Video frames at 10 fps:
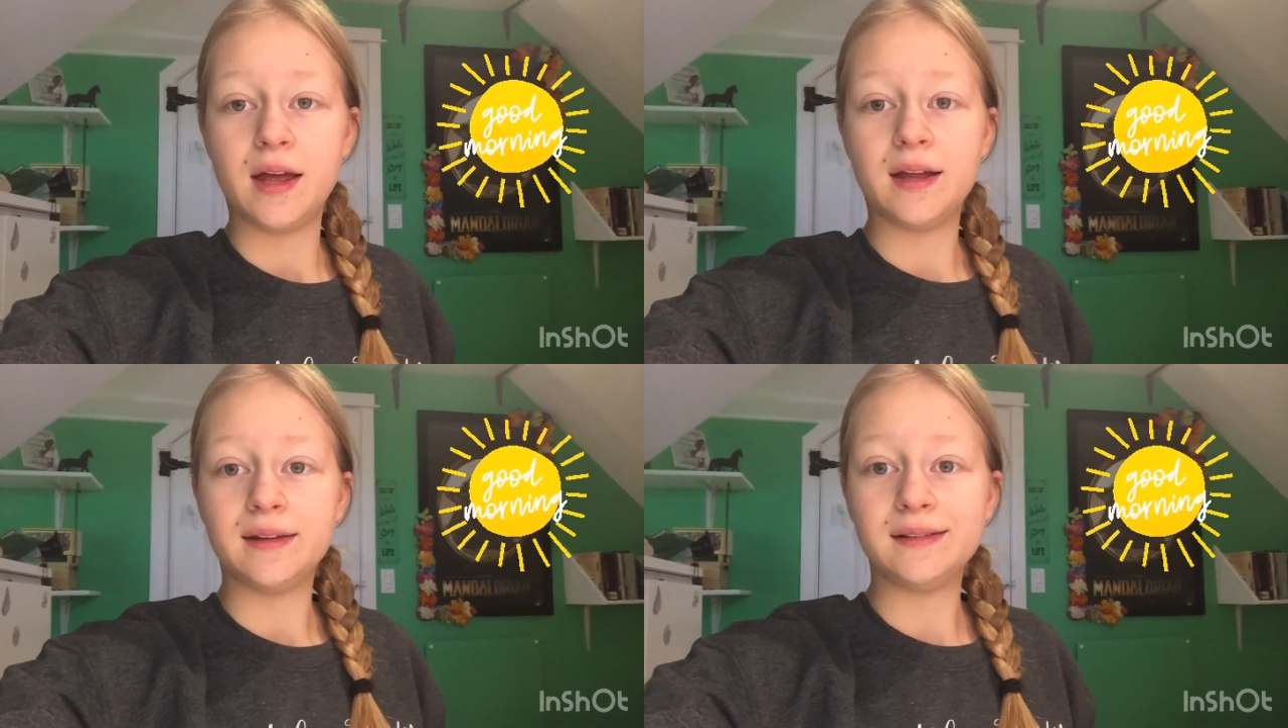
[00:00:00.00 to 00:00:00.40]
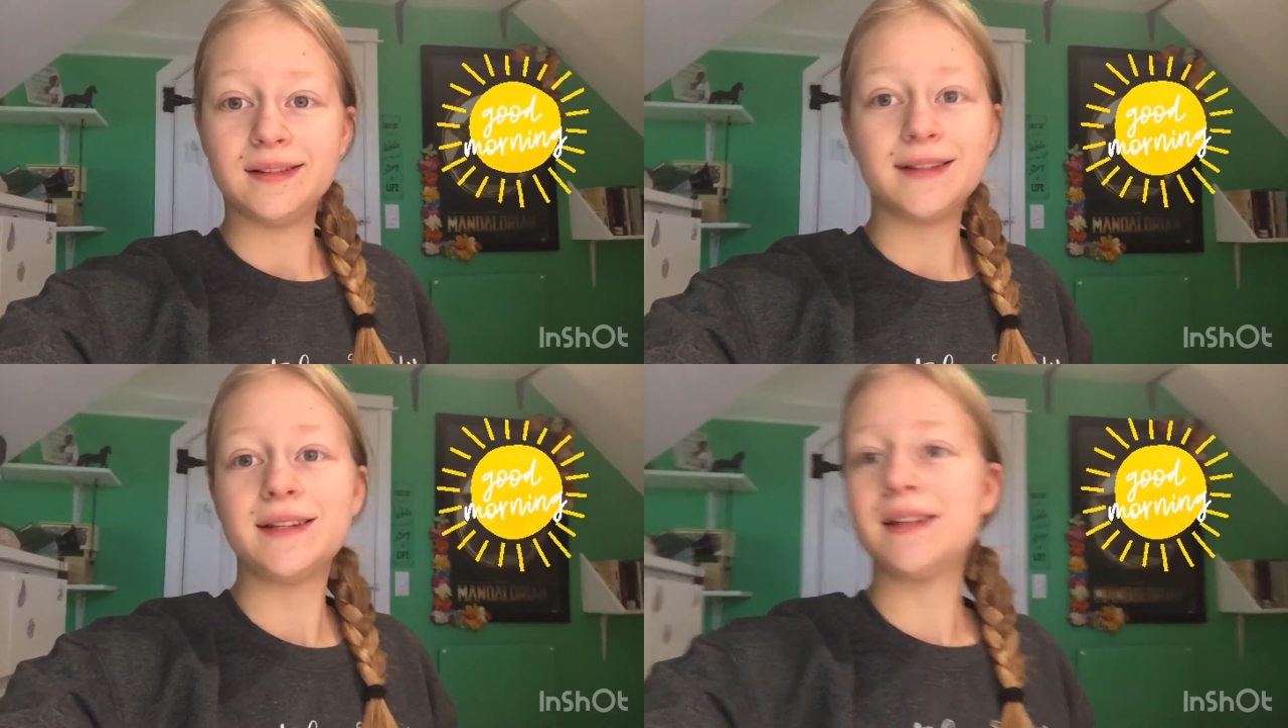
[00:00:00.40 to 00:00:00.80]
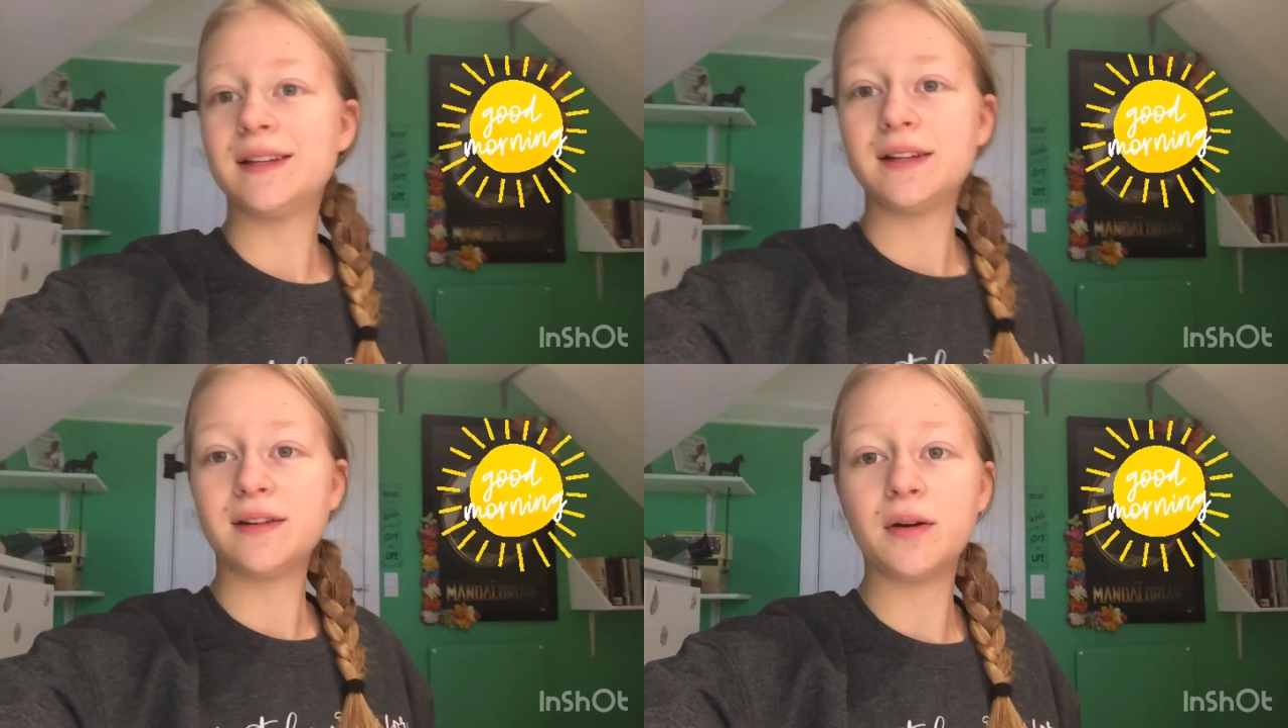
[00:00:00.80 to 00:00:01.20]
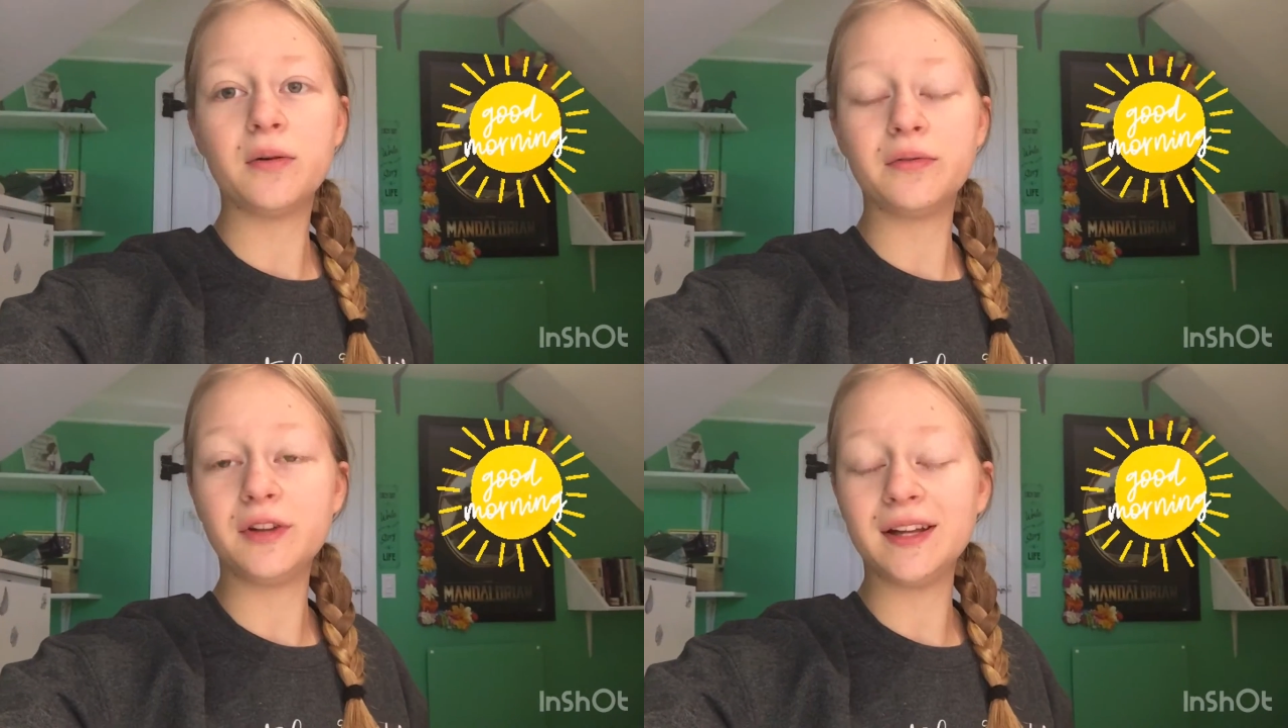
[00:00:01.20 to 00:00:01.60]
and
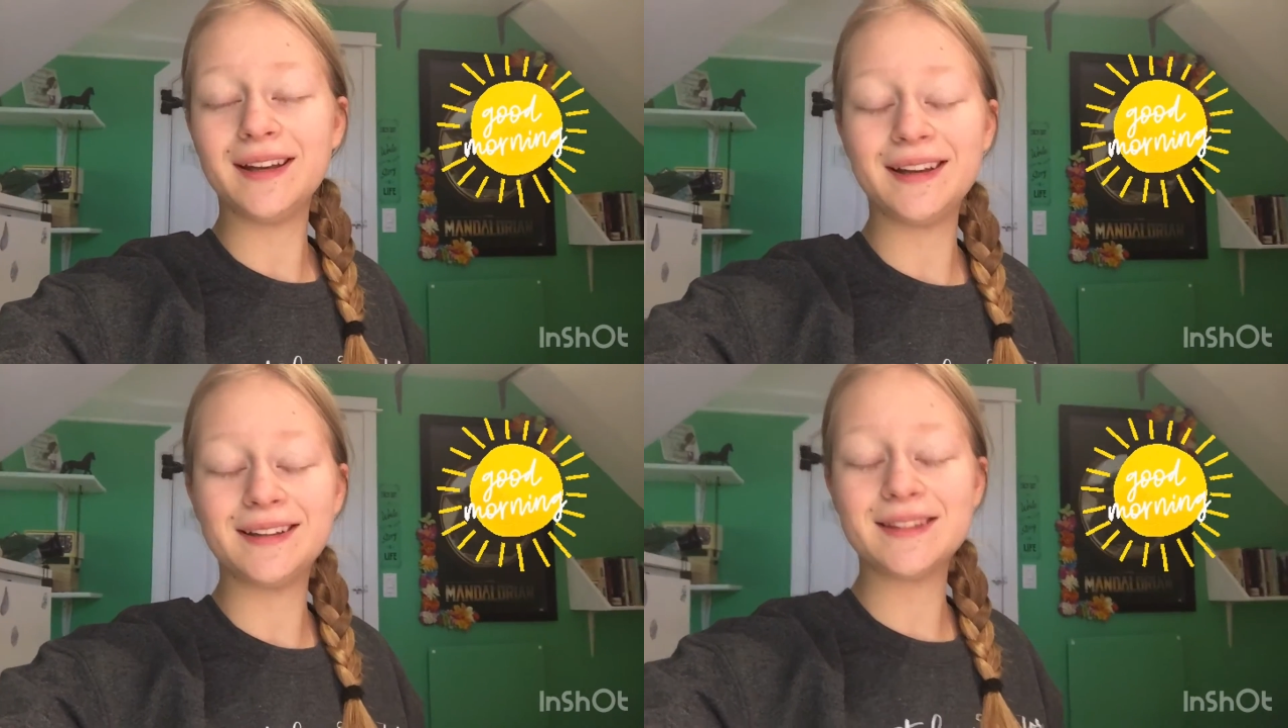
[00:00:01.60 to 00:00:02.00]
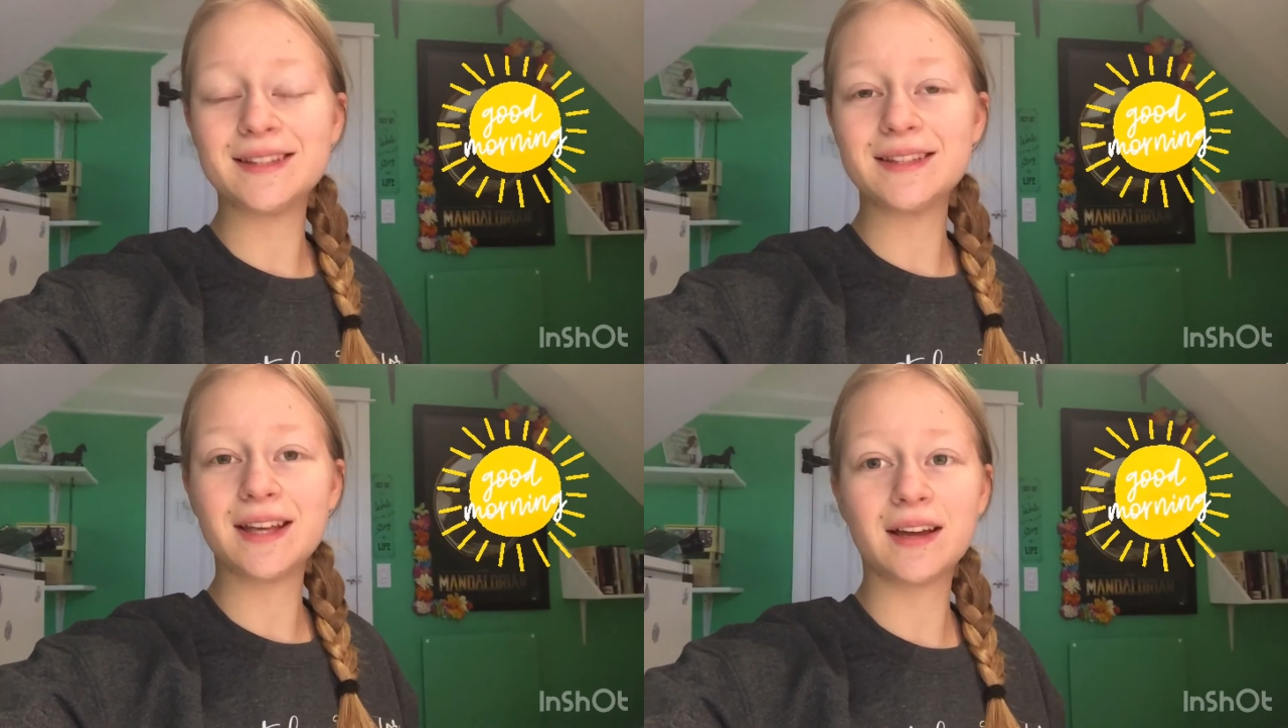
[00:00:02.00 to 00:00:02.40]
hopefully it's